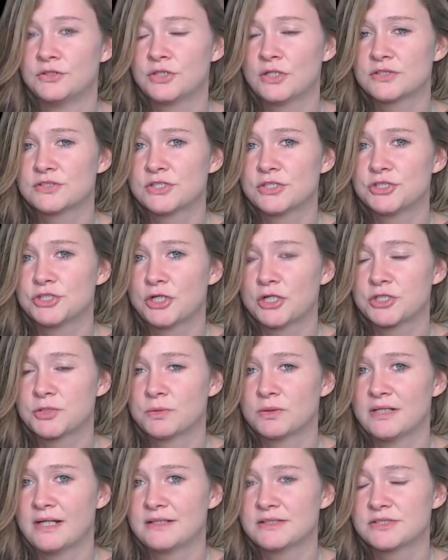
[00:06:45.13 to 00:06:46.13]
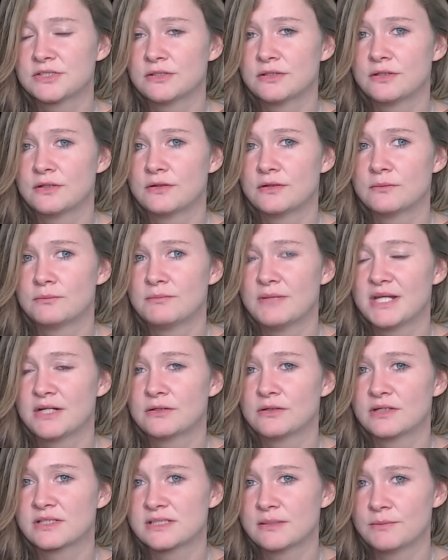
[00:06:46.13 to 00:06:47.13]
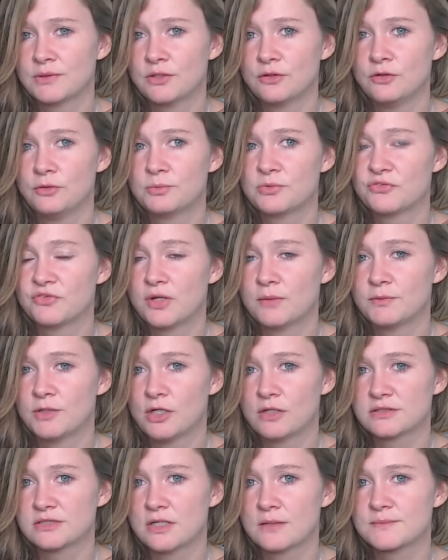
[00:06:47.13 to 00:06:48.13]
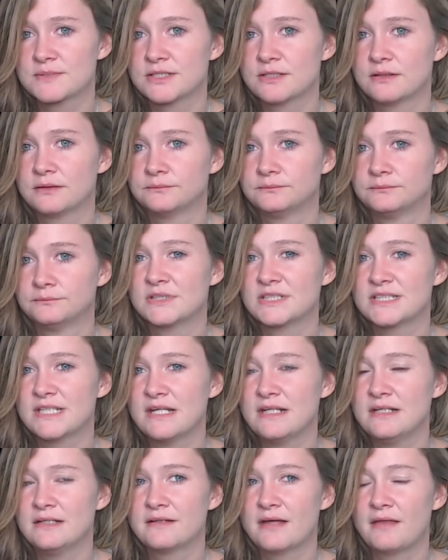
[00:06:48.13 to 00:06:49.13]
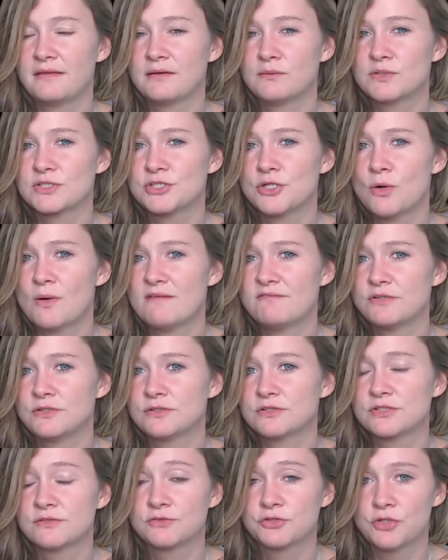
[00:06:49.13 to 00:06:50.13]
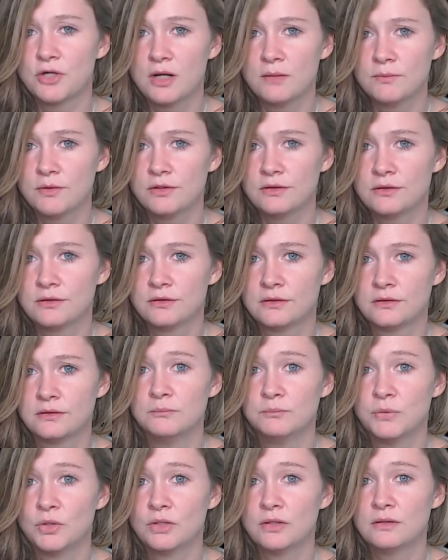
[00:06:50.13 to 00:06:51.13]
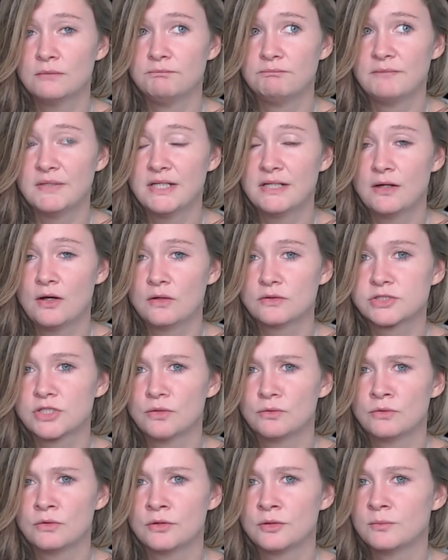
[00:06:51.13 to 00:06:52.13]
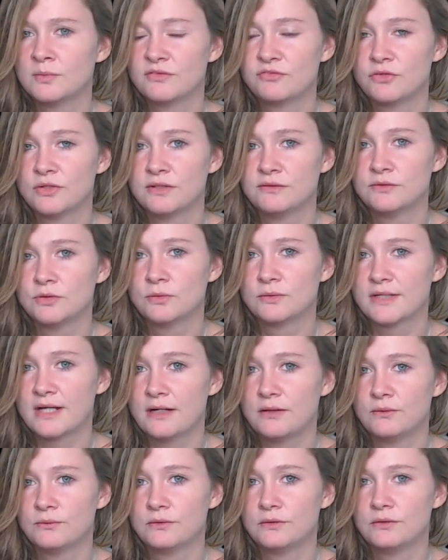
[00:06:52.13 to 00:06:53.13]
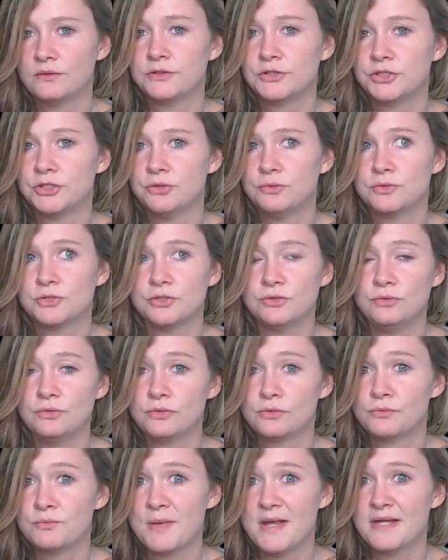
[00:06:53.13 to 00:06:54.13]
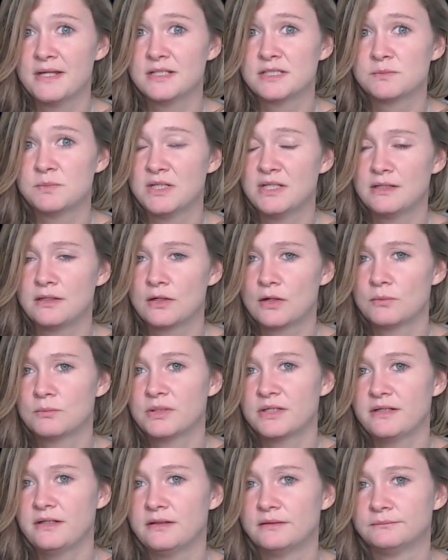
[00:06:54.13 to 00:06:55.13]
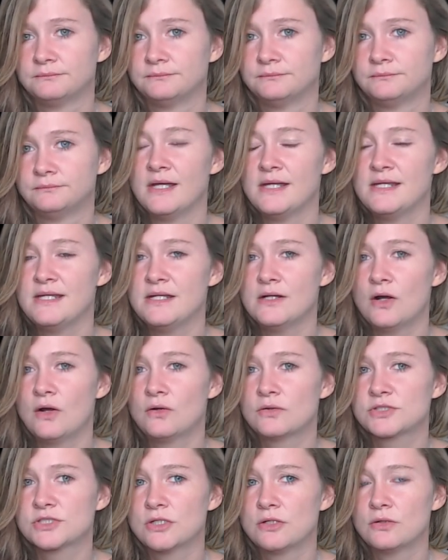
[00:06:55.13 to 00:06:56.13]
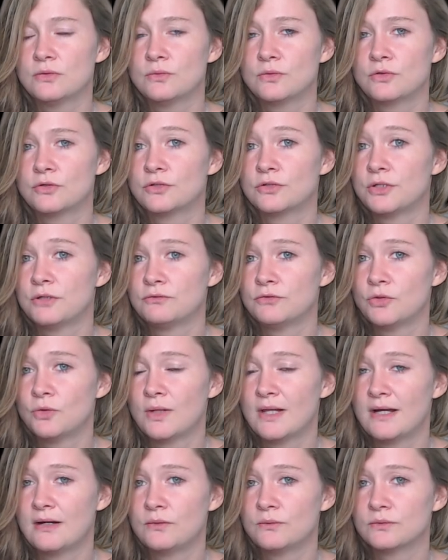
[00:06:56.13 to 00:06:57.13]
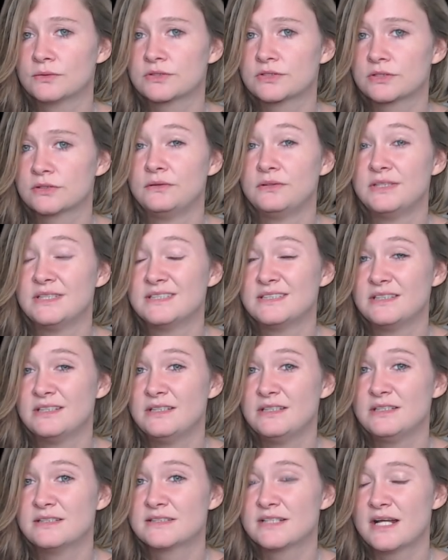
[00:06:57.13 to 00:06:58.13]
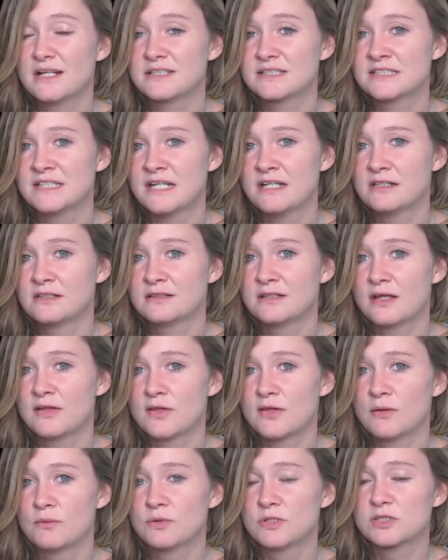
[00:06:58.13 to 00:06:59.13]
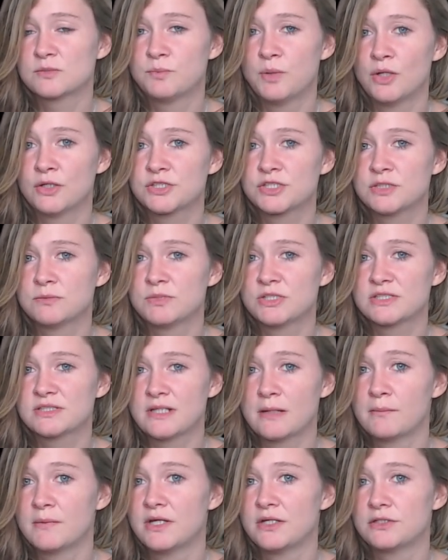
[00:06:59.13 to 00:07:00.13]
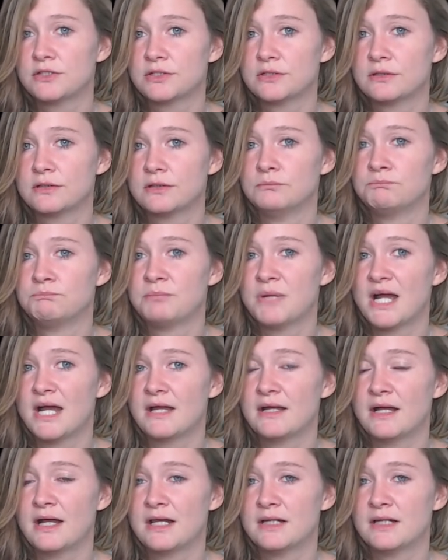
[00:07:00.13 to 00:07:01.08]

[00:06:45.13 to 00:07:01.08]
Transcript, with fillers: Dr. Joshua Lanter, the medical examiner who performed the autopsy, stated that there was no evidence of trauma, but it also couldn't be fully ruled out due to the remains being incomplete. He also could not rule out disease and stated that there was posthumous damage by